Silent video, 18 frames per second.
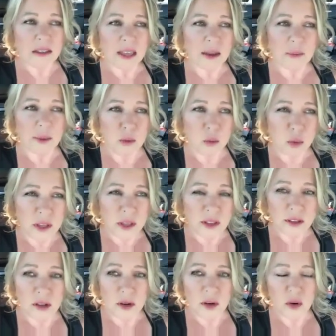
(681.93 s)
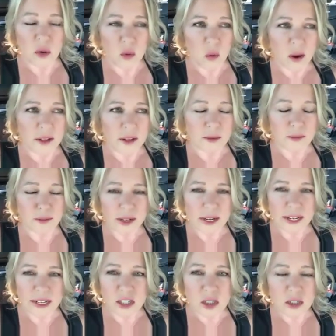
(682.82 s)
And we will go to a quantum
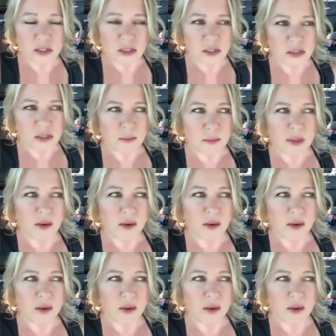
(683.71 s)
financial system.